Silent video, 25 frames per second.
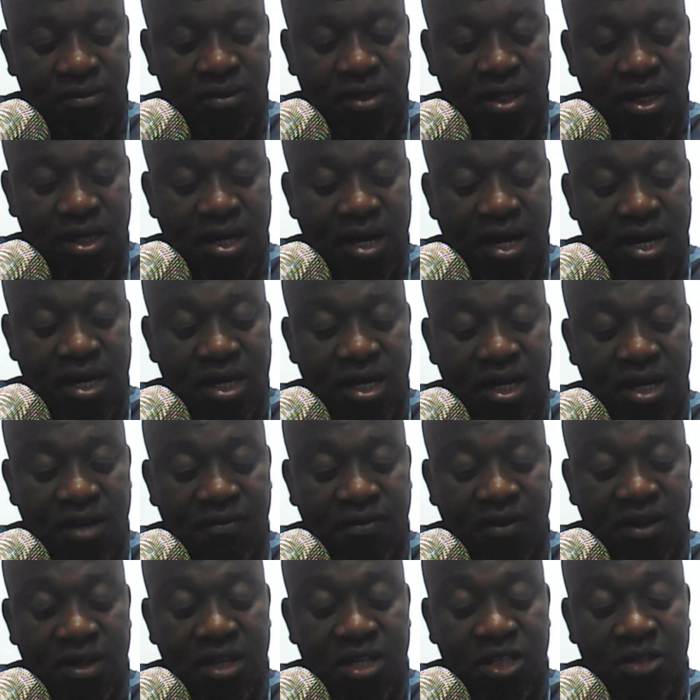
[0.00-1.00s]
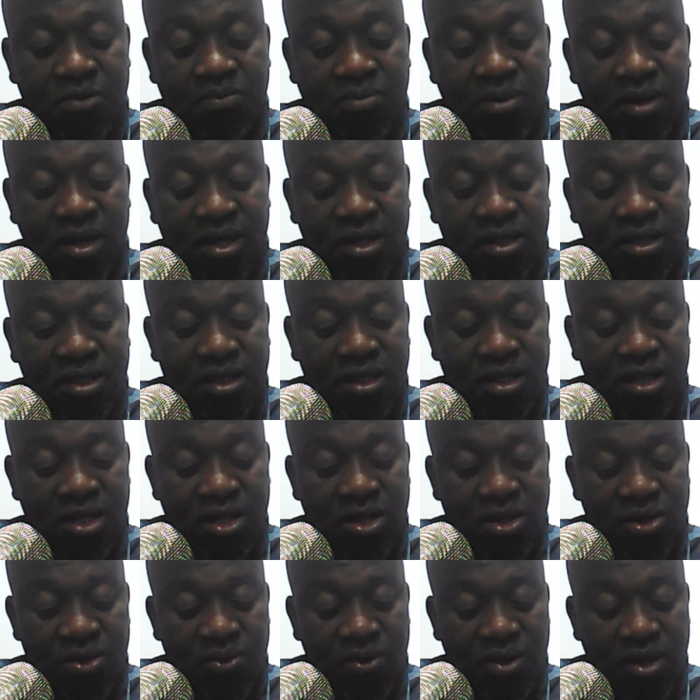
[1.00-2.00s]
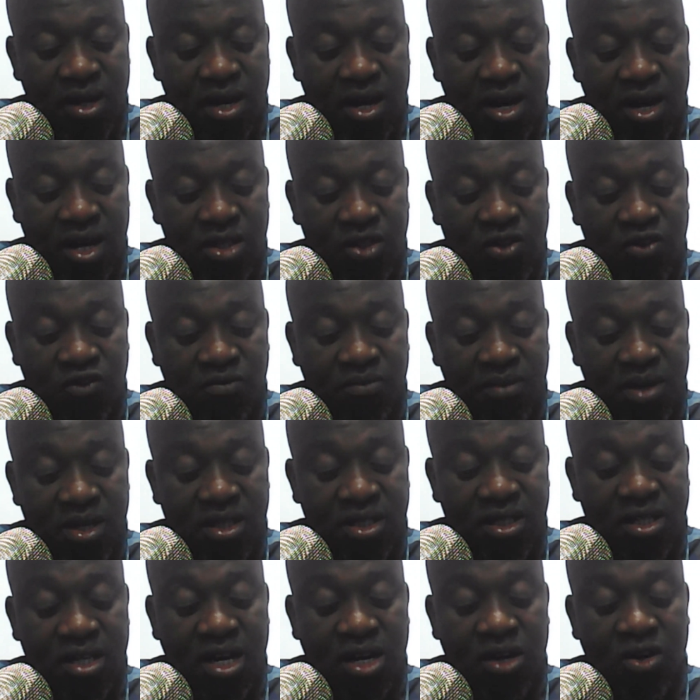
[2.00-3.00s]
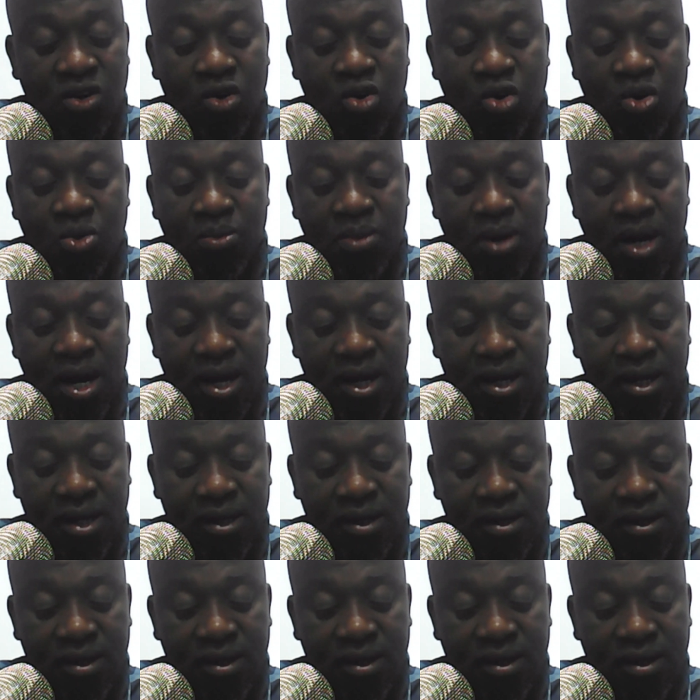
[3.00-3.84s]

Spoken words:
And I deliver these plates into the hands of my son Omni,